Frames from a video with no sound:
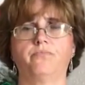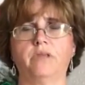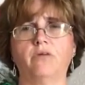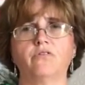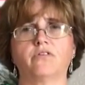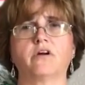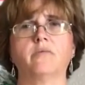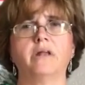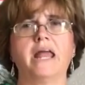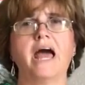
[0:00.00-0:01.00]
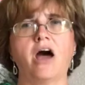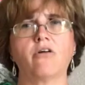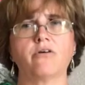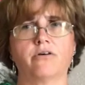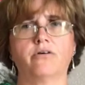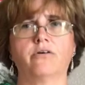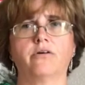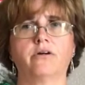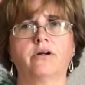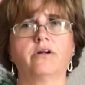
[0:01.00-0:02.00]
that was coming out her.
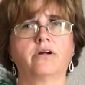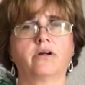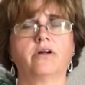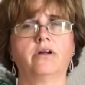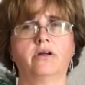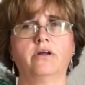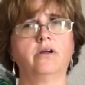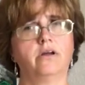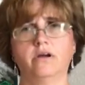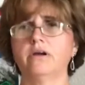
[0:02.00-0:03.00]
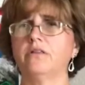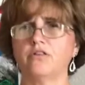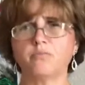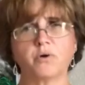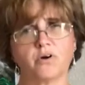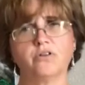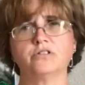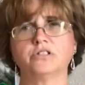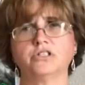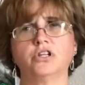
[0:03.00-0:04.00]
This
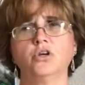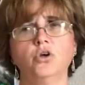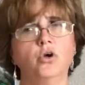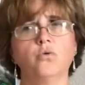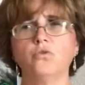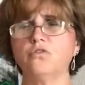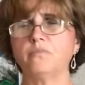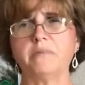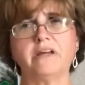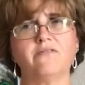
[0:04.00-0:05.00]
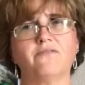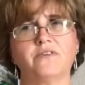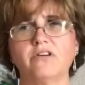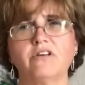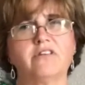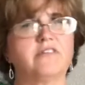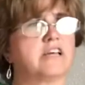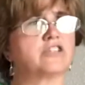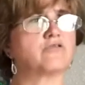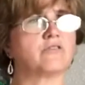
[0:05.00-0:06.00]
person was being very
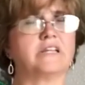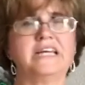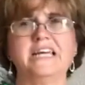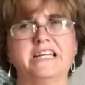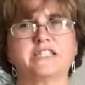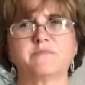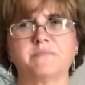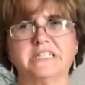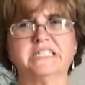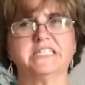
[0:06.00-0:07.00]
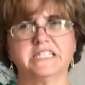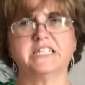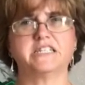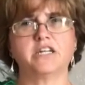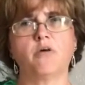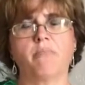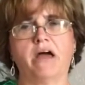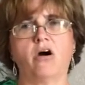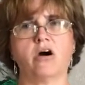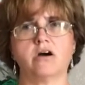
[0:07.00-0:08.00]
sexually explicit
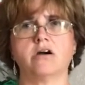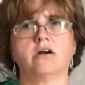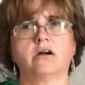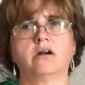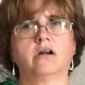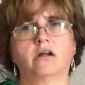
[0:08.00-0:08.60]
about her.